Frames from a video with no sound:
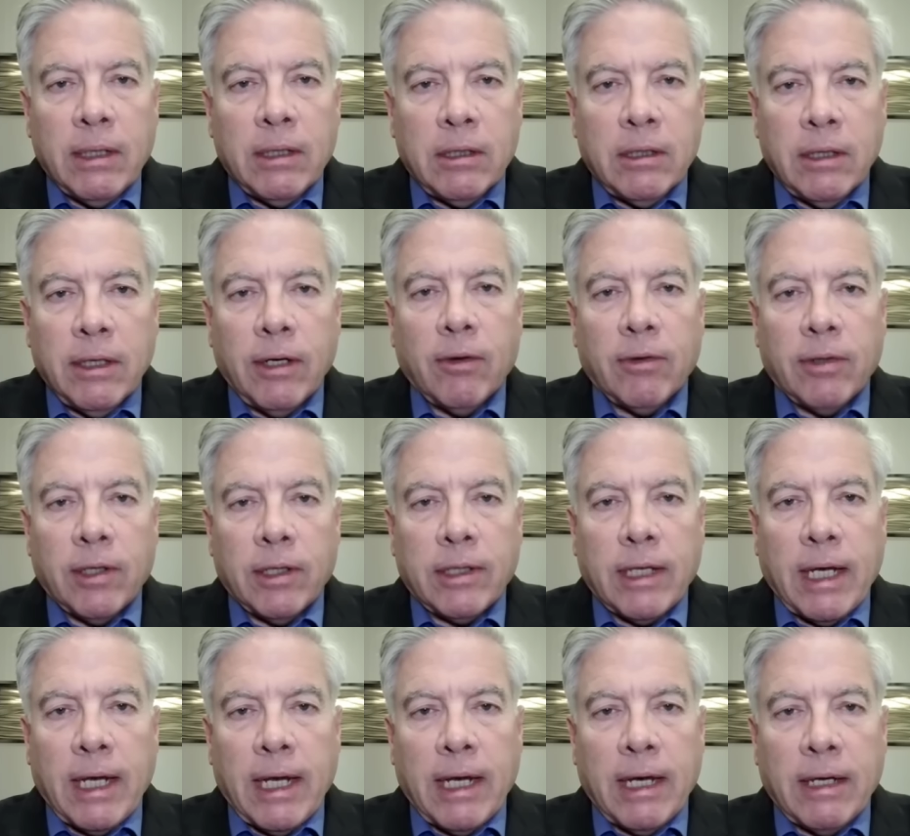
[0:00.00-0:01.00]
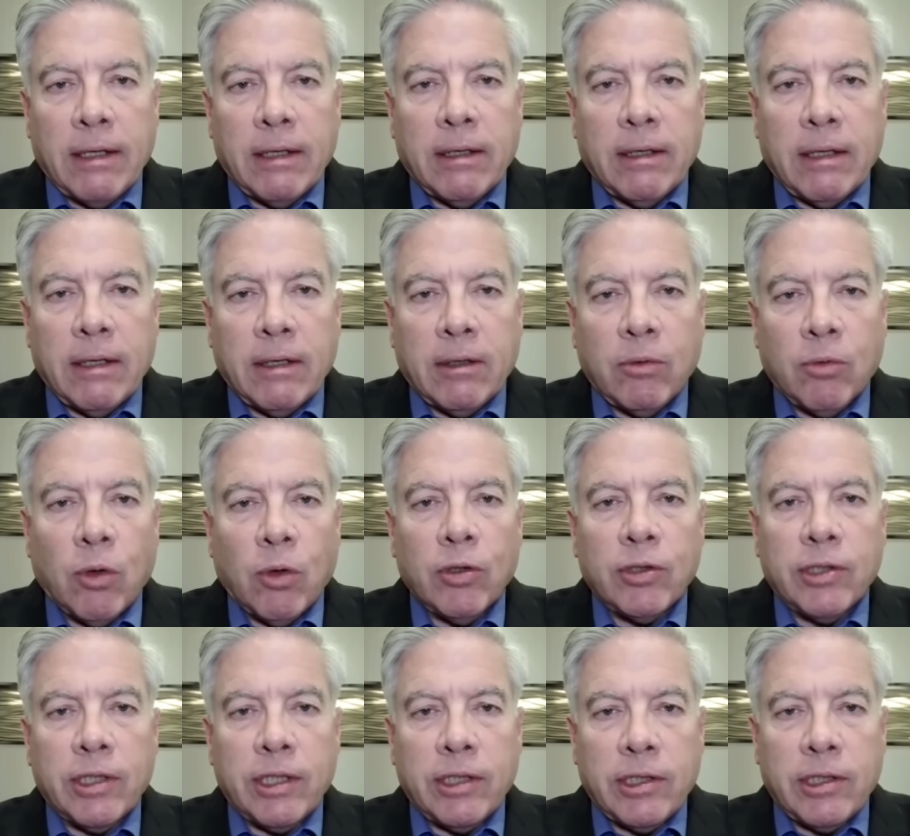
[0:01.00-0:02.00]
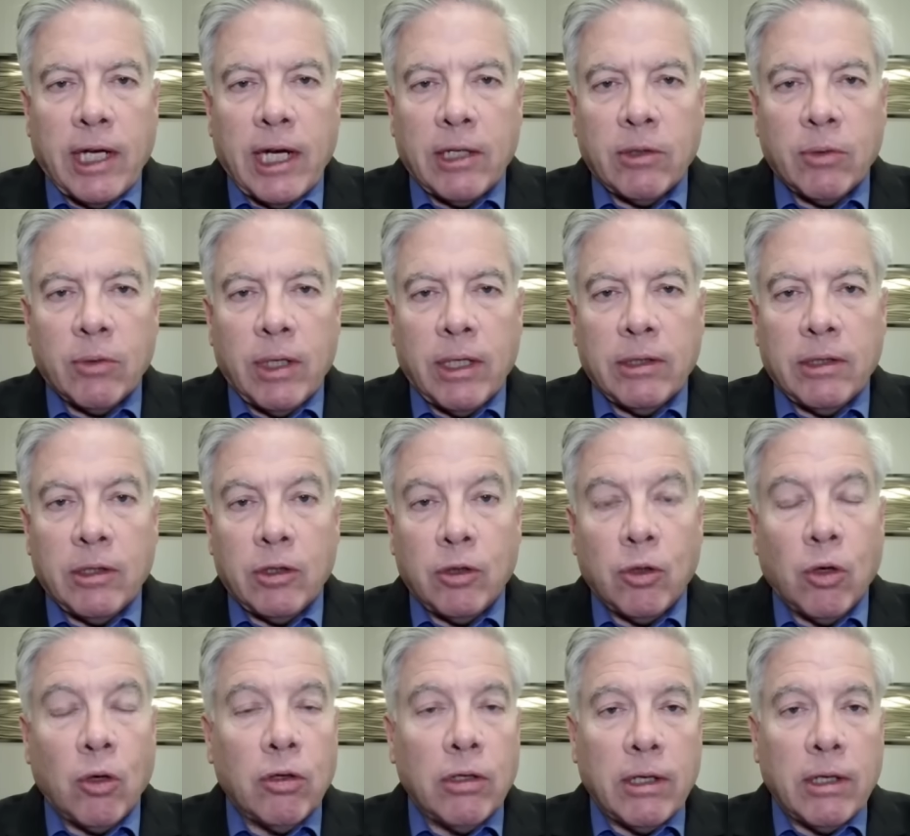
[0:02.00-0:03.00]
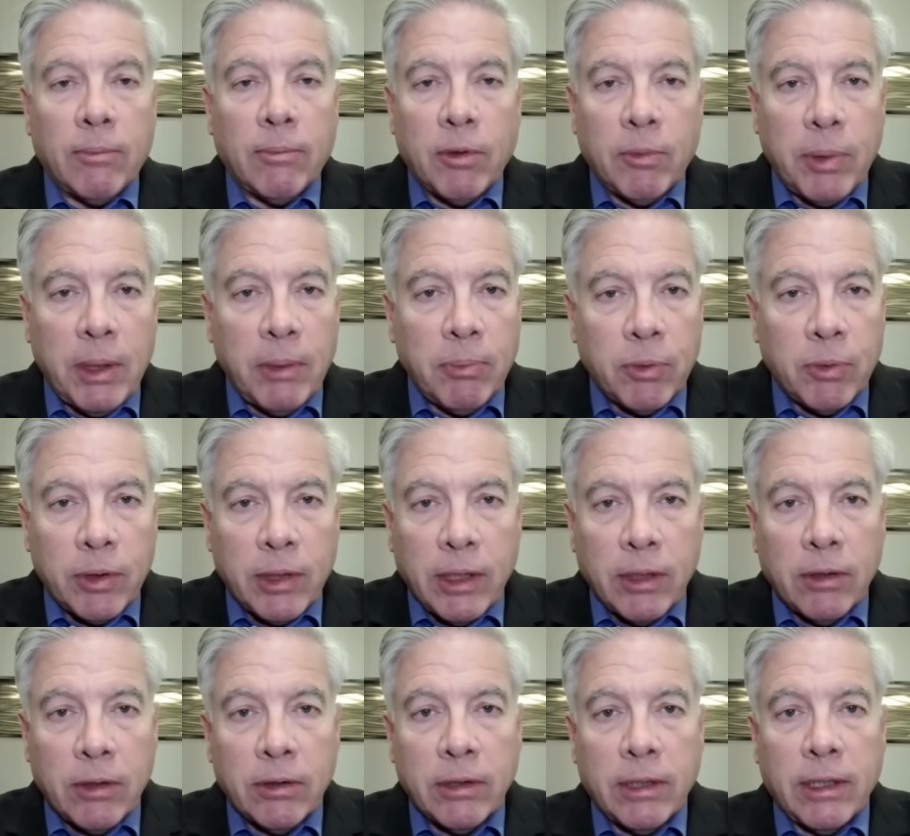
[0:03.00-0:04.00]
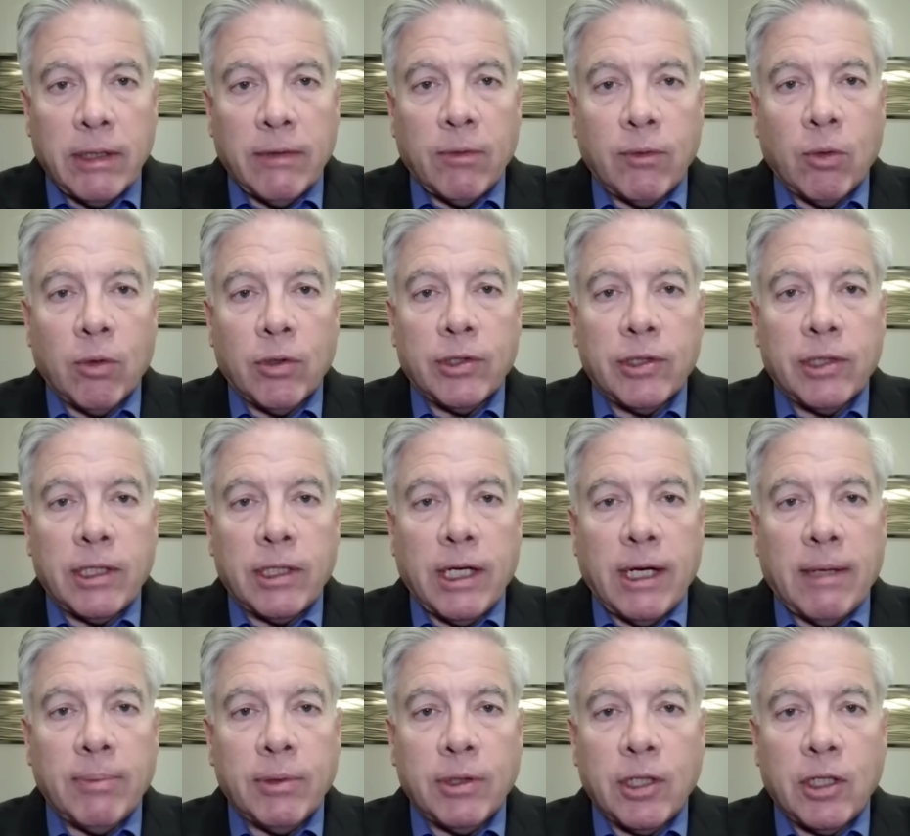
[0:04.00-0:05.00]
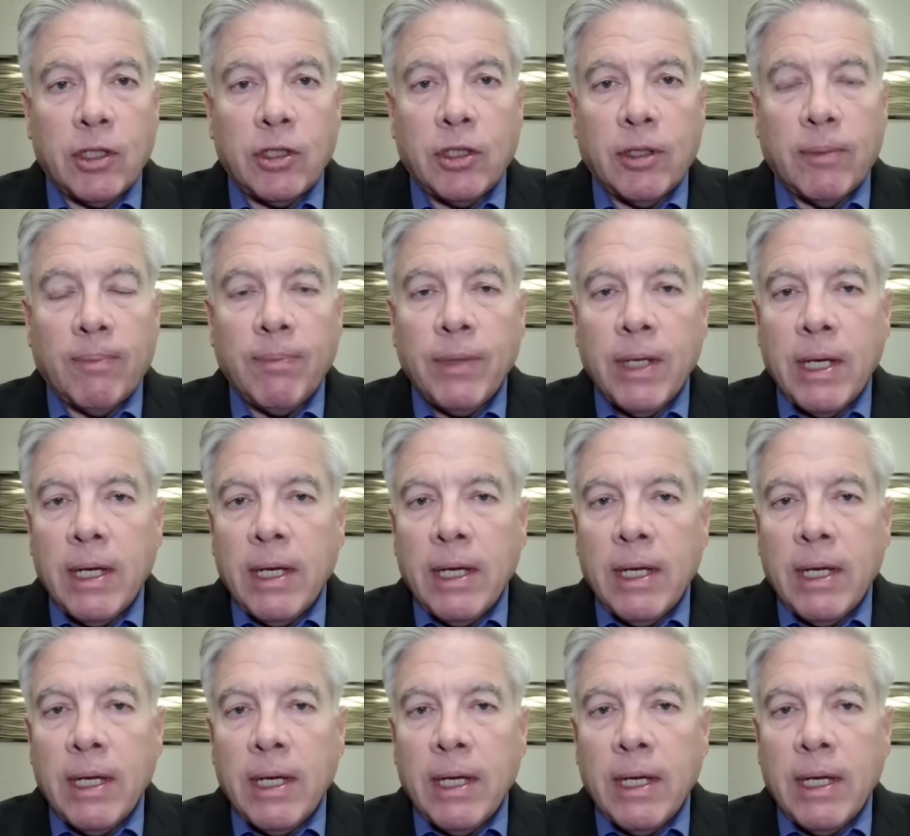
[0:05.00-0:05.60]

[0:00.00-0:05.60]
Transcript: clear that they had grossly exaggerated the total number of people killed and, of course, the composition.